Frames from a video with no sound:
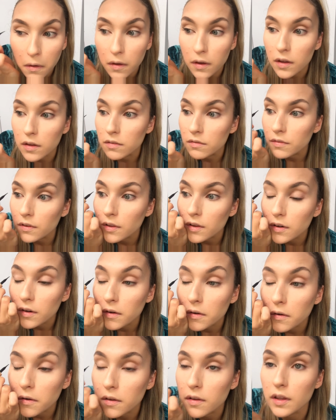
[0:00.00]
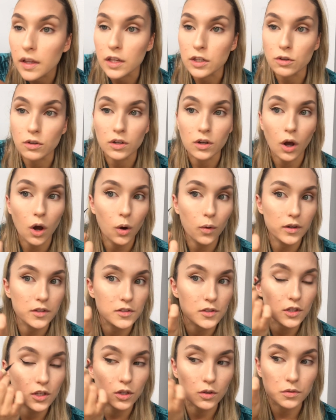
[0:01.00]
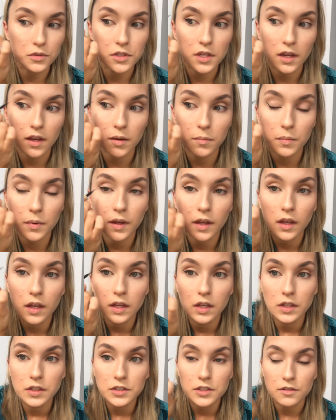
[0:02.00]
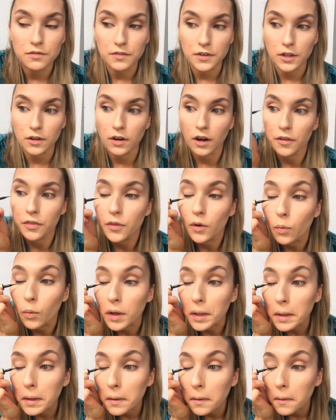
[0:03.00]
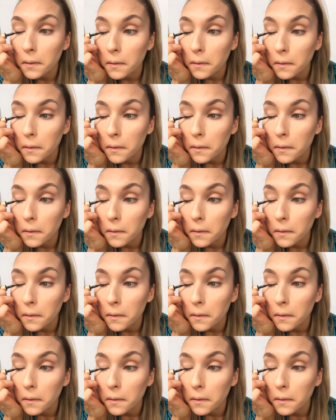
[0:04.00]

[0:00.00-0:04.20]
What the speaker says: and fill it in. And you can always Q-tip to figure out the wing.